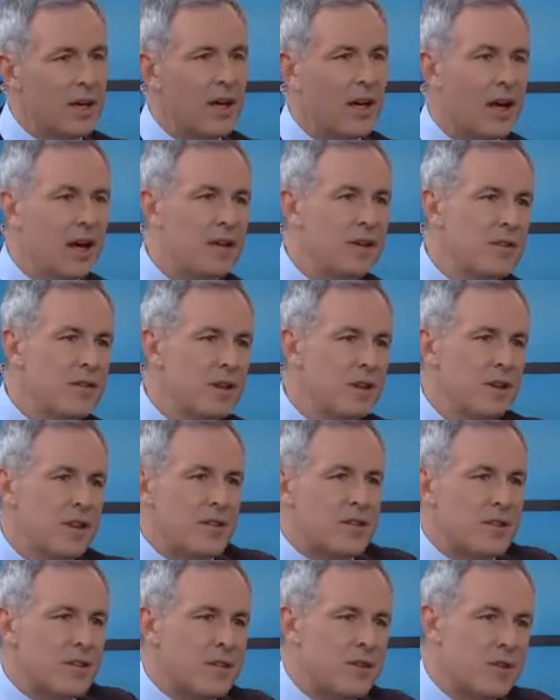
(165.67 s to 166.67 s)
Do you think,
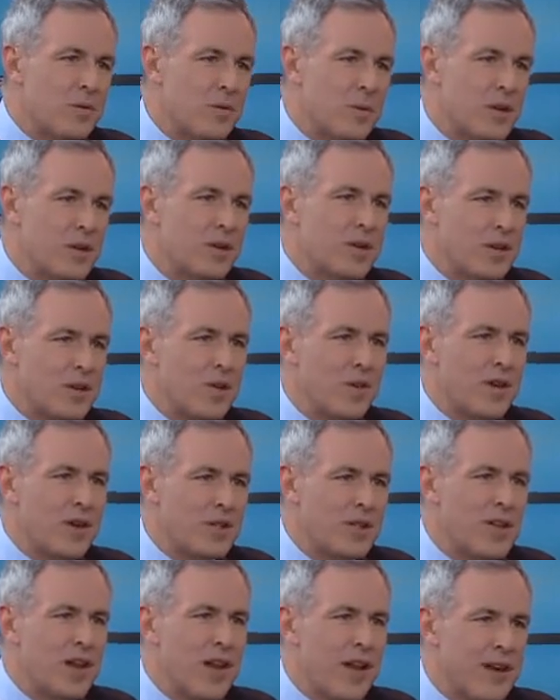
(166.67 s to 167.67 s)
Lisa, in your opinion, did he
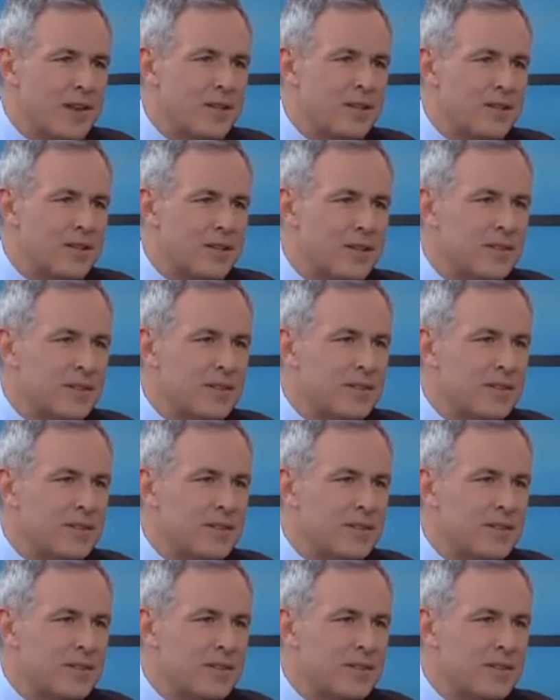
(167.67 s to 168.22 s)
cross the line here?